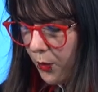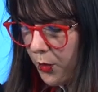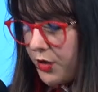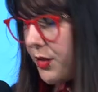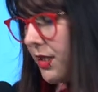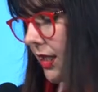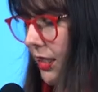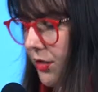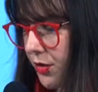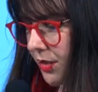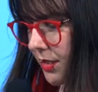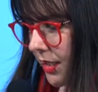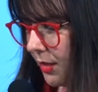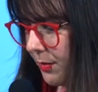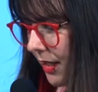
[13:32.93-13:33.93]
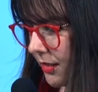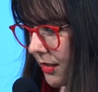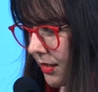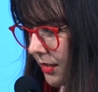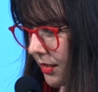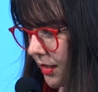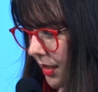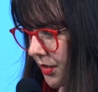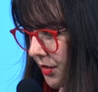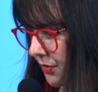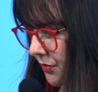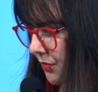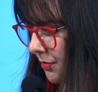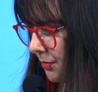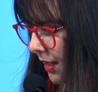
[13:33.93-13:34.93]
What's really interesting about this
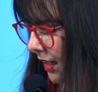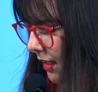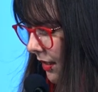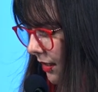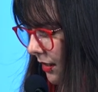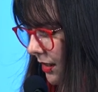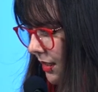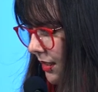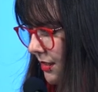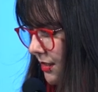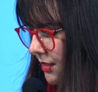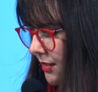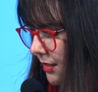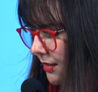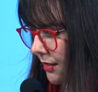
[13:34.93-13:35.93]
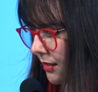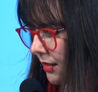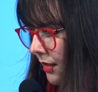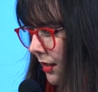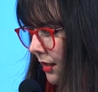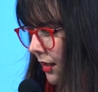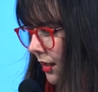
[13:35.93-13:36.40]
discussion for me is that